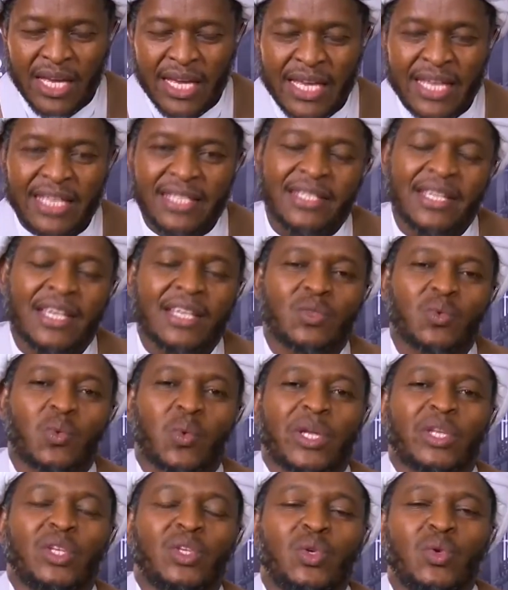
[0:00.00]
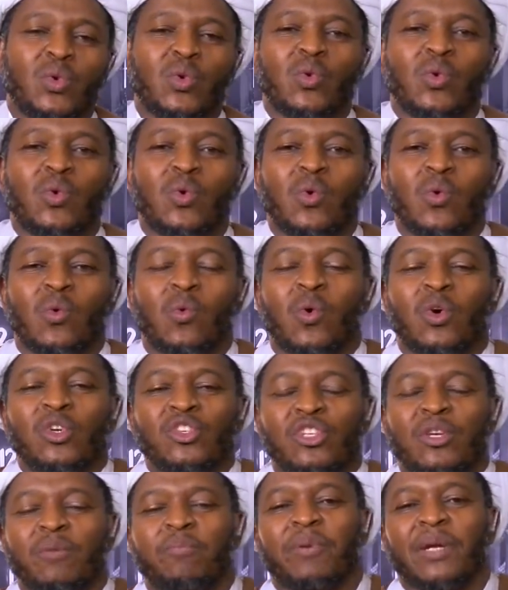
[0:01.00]
He says, when you
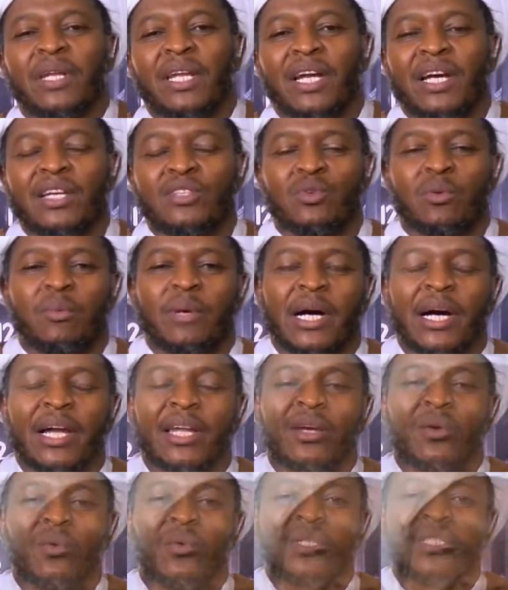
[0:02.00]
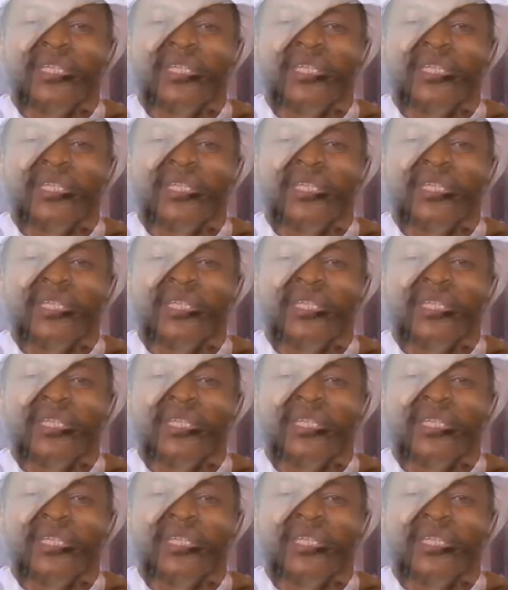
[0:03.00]
worship Allah subhanahu wa